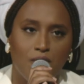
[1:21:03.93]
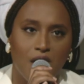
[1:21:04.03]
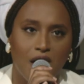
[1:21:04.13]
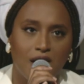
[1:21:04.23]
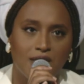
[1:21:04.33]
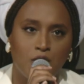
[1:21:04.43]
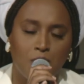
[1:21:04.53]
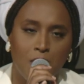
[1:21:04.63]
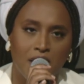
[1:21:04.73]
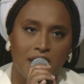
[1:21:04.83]

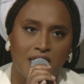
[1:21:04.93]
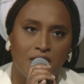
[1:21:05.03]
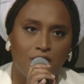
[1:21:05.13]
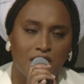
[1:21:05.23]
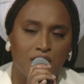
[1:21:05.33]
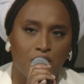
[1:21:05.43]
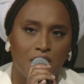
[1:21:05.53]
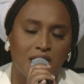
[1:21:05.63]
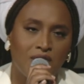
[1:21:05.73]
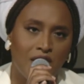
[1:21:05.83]
supermarkets and fresh fruit
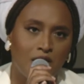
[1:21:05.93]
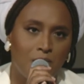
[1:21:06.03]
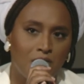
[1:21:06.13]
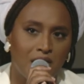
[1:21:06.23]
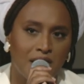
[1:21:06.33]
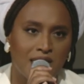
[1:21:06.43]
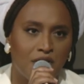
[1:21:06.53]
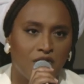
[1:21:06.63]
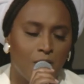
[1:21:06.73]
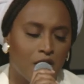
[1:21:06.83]
that's available in the
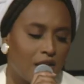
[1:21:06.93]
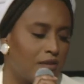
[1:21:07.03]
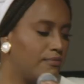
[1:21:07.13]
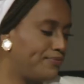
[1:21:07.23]
South of Market.